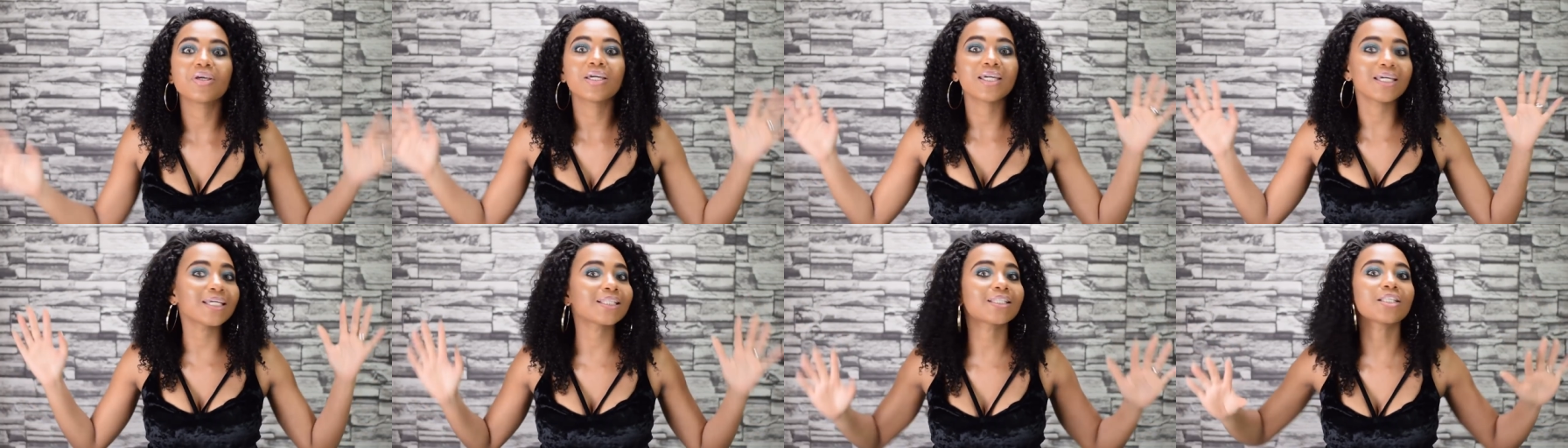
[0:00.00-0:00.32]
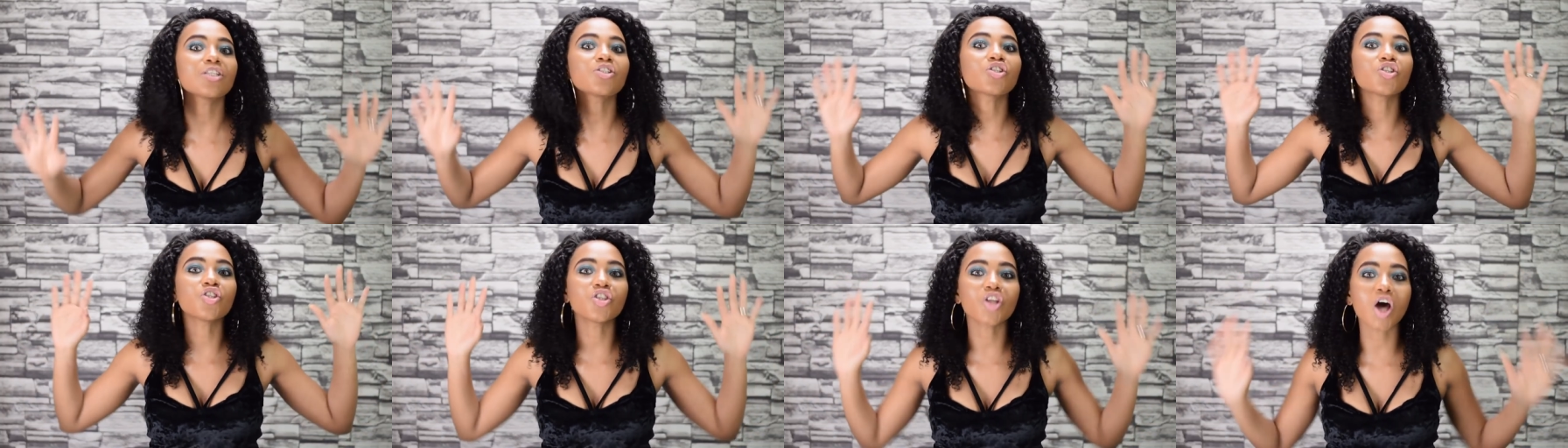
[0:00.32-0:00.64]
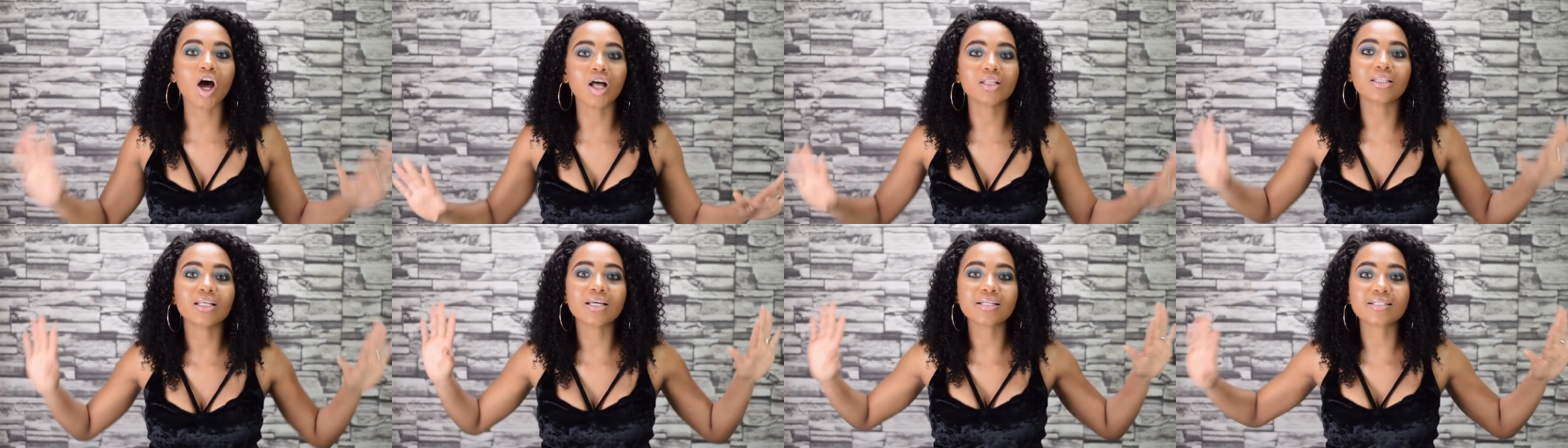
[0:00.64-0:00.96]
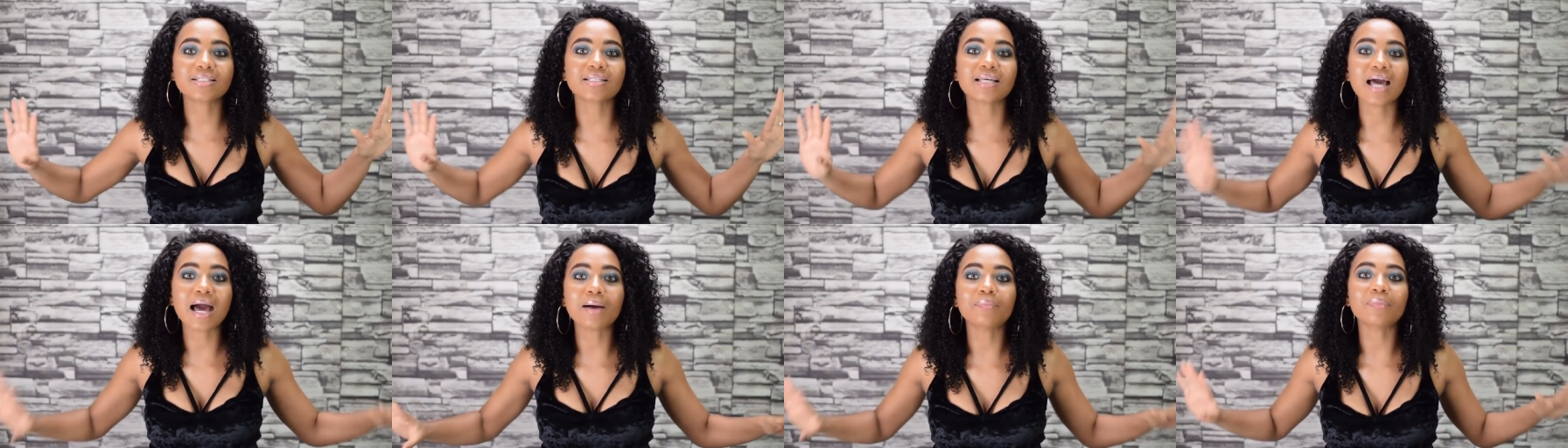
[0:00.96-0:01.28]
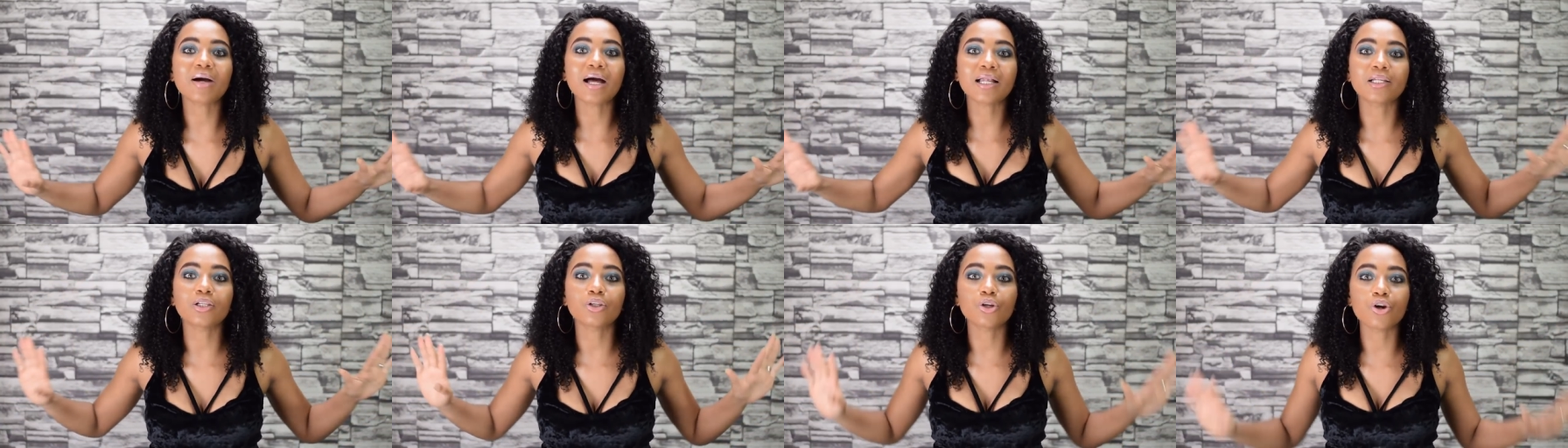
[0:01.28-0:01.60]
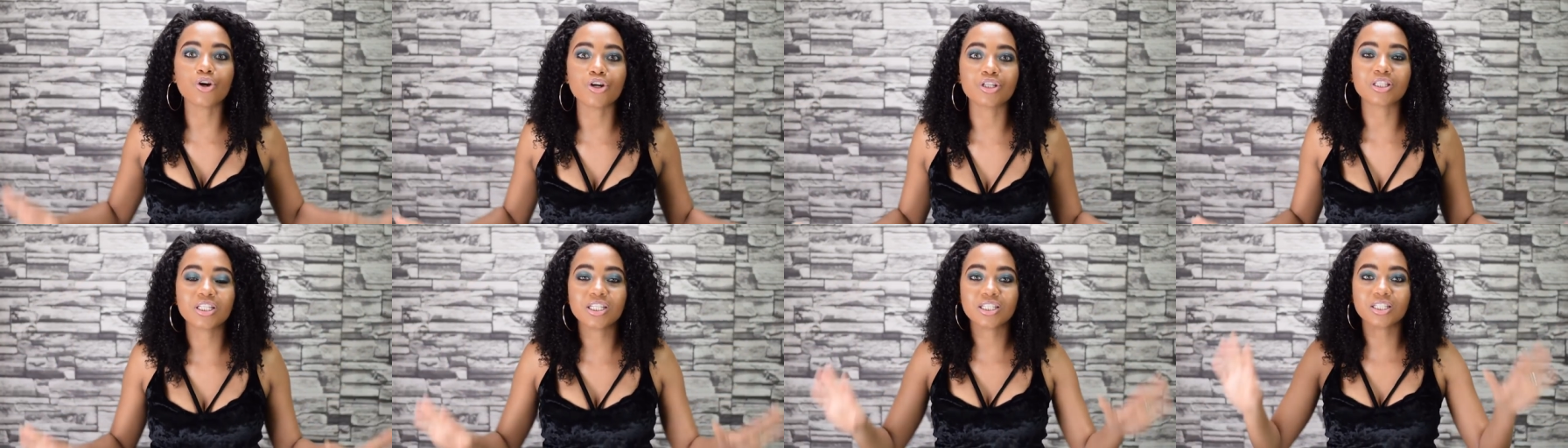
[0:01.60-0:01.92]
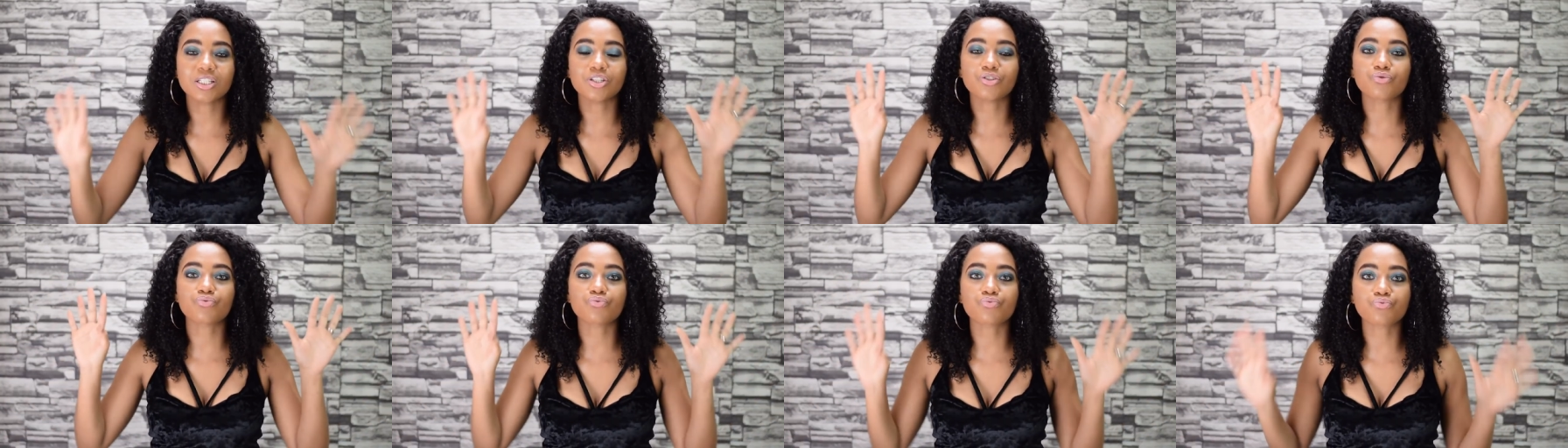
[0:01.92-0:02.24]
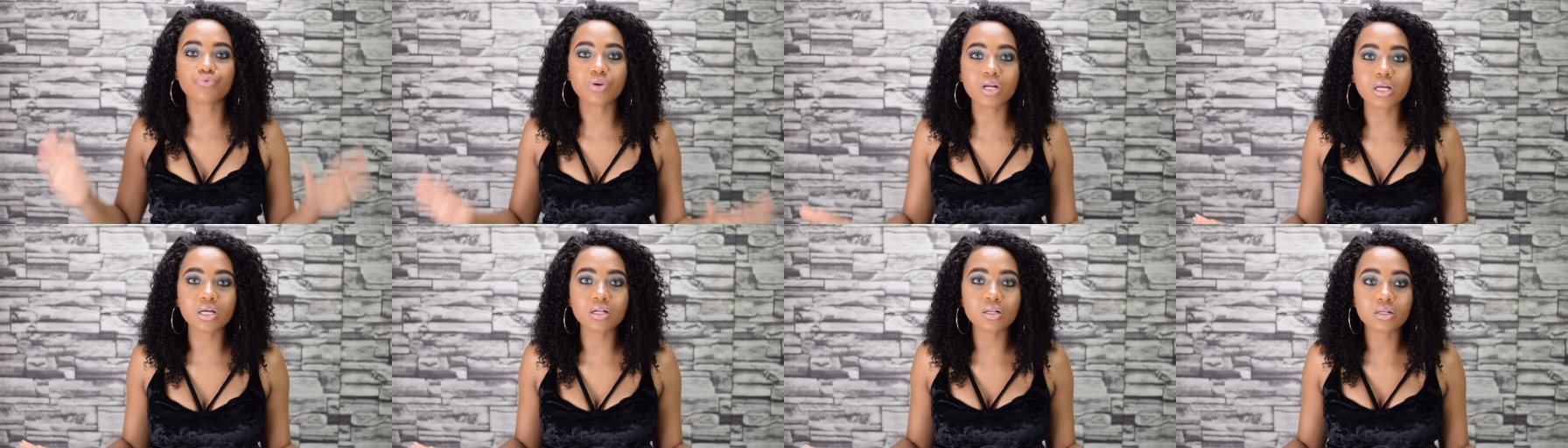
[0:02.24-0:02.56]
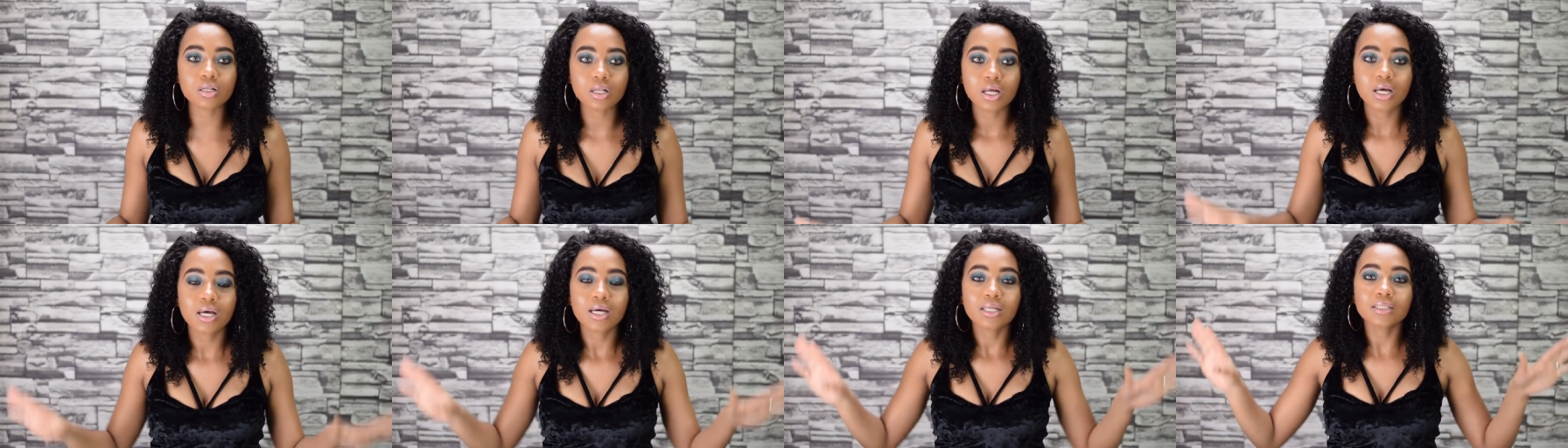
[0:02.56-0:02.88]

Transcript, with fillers: It is not a scam alert. It is real.